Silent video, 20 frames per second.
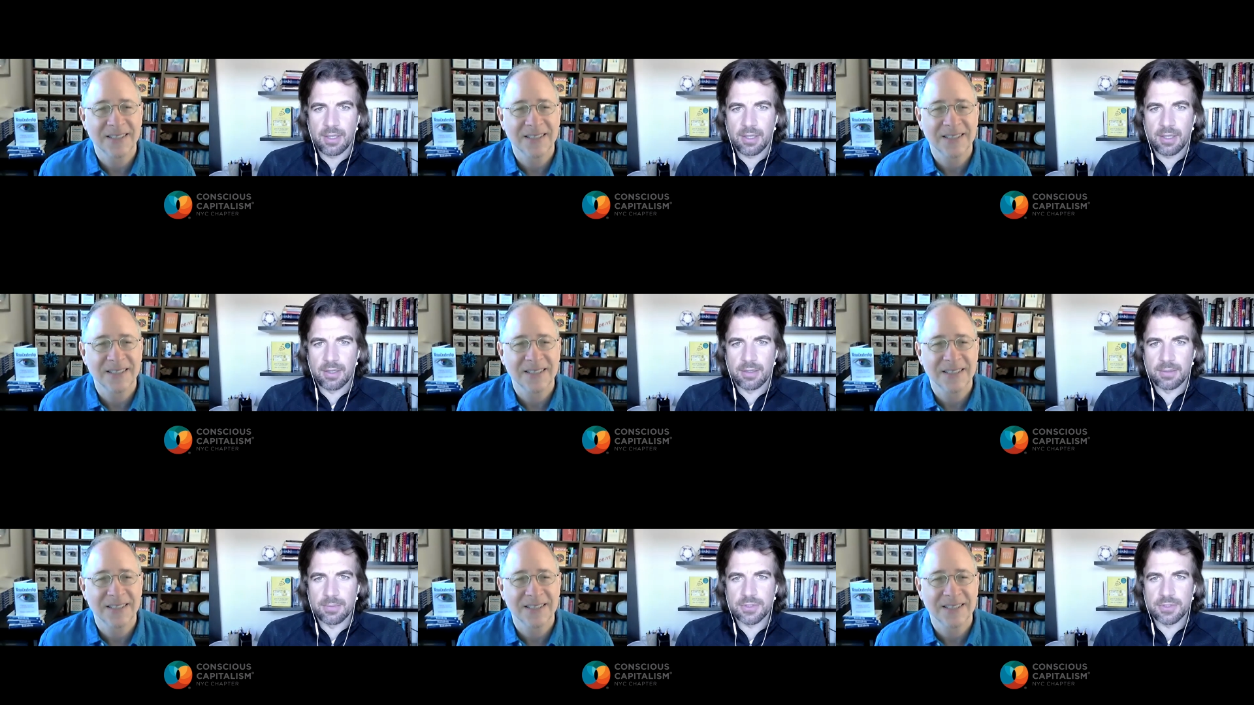
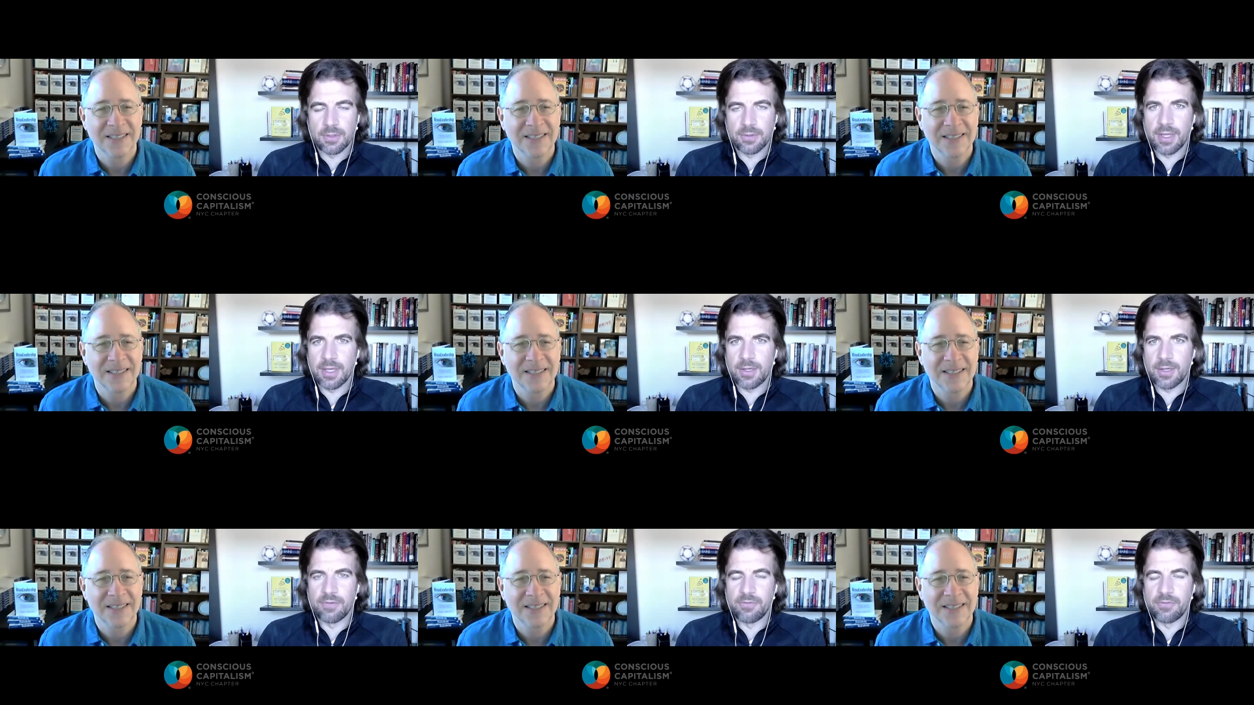Speaker 1: Um, so
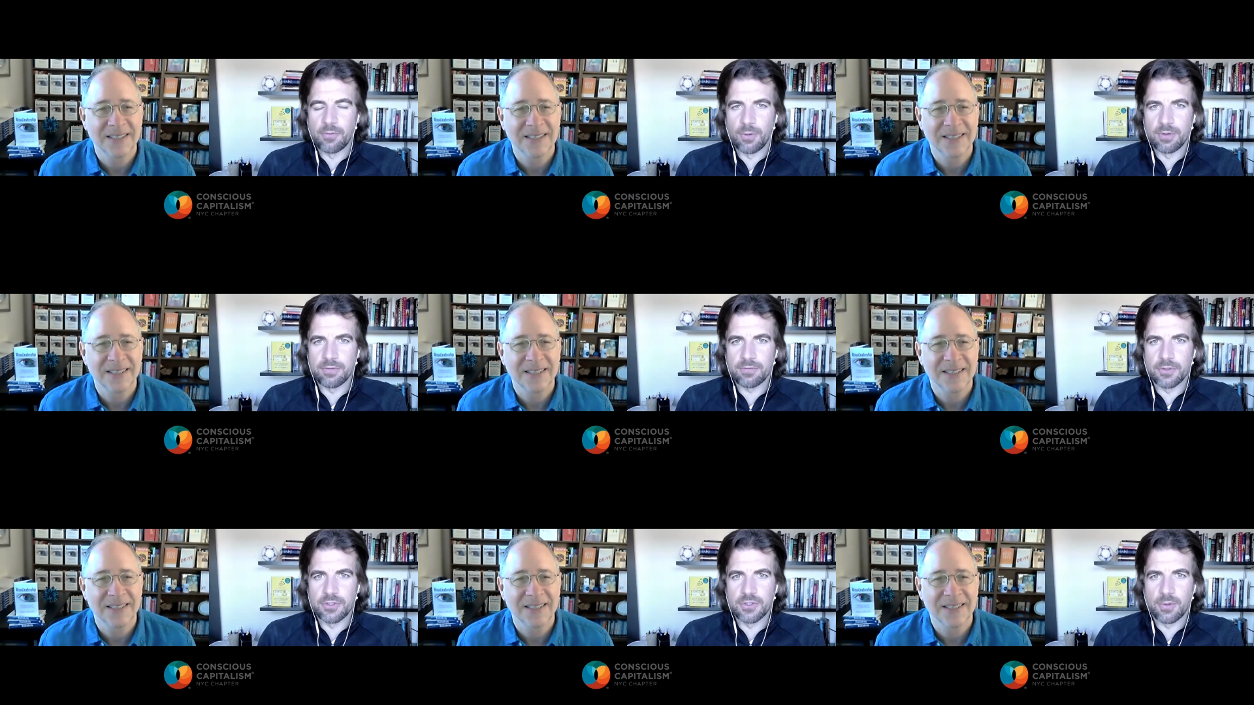thank you
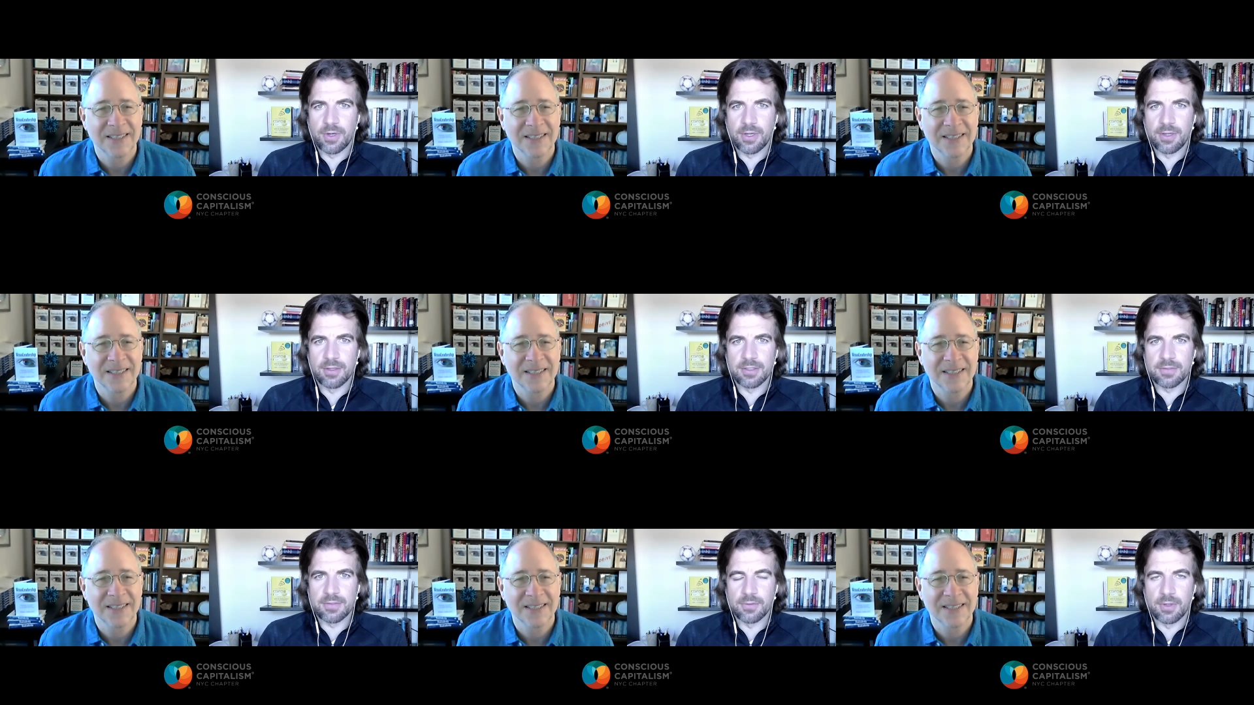everyone for joining
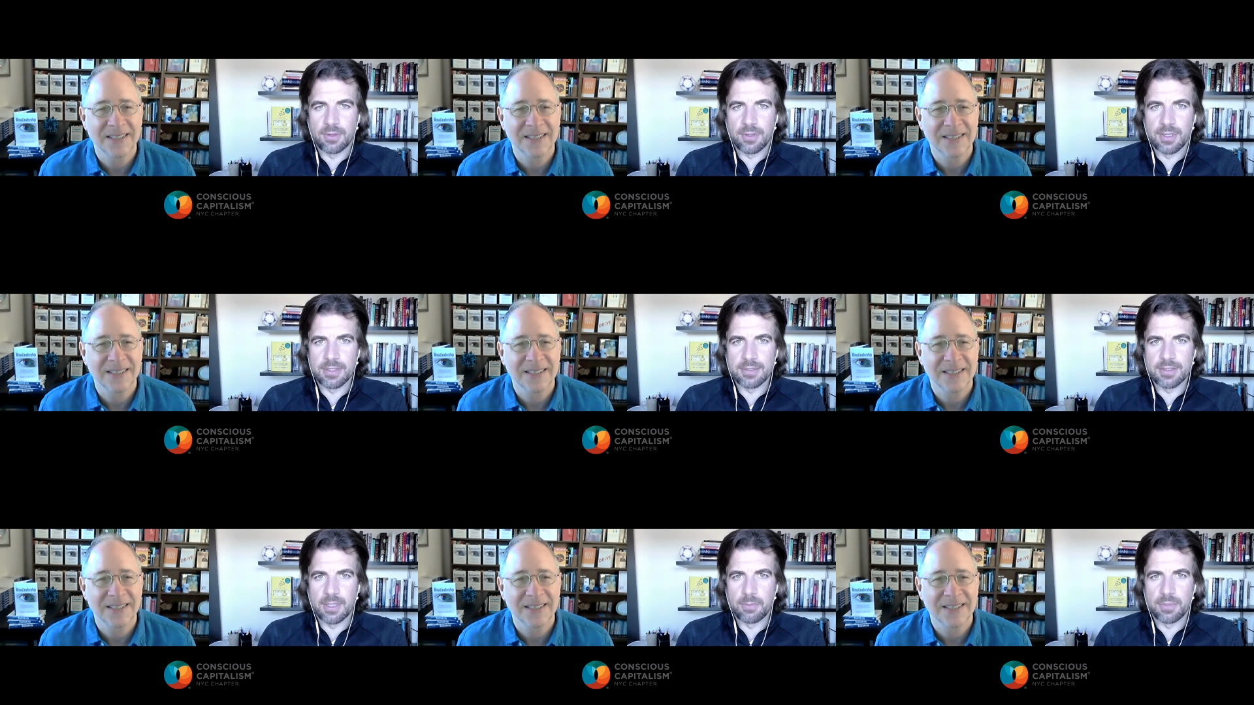us for the
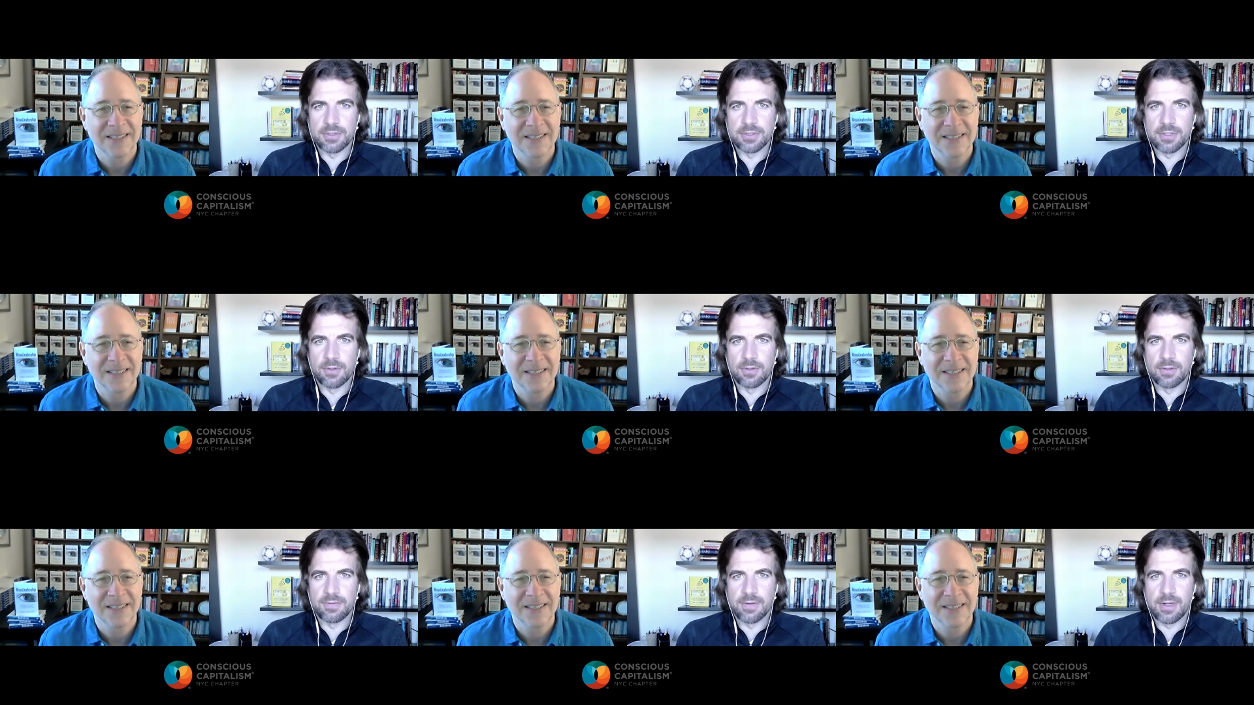latest
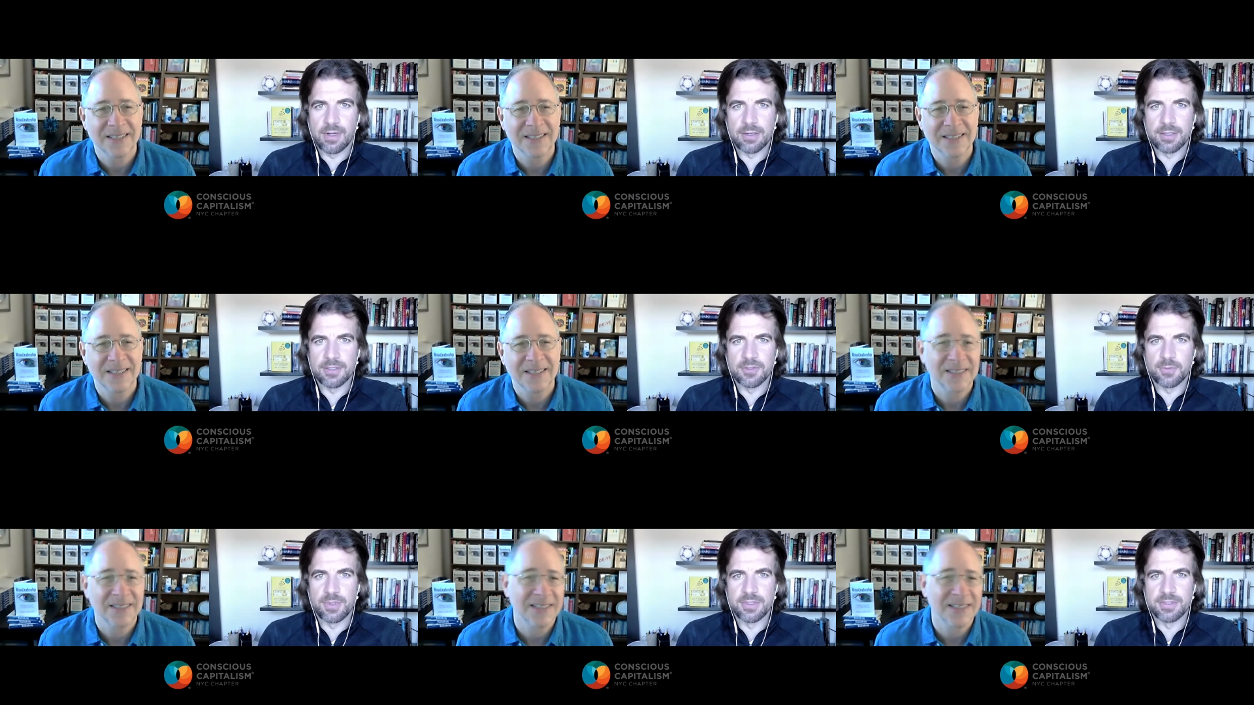episode of
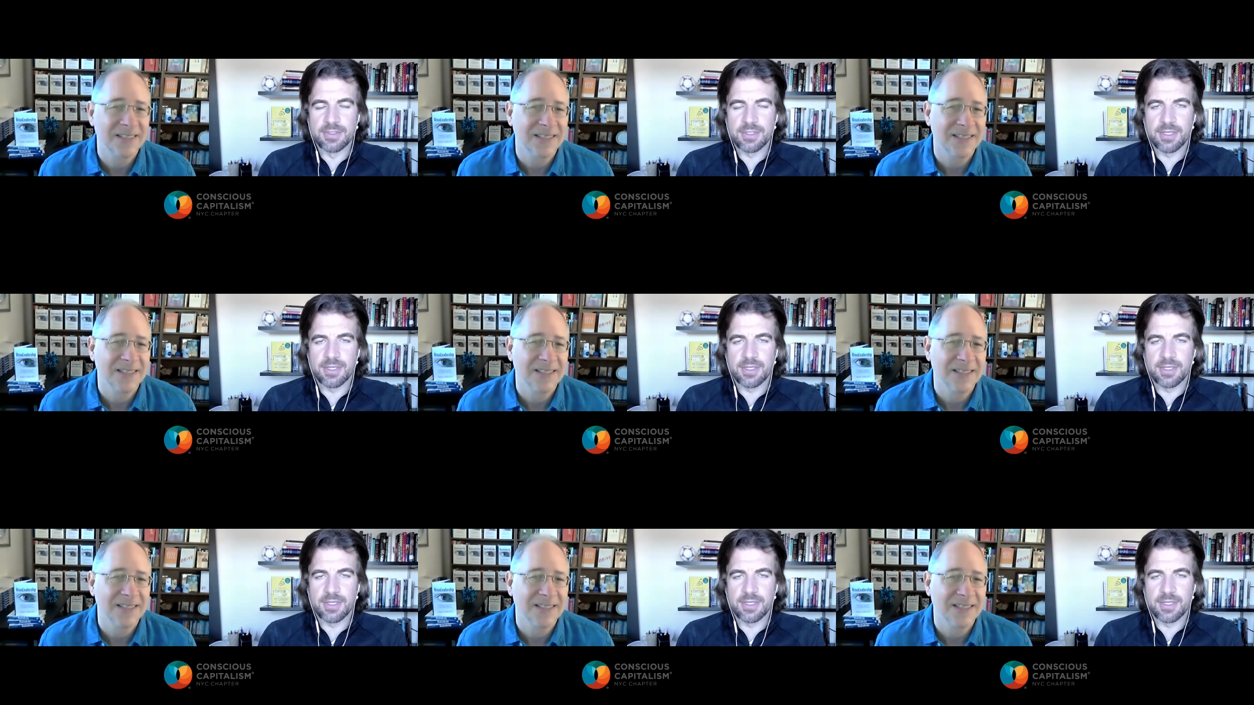Conscious Business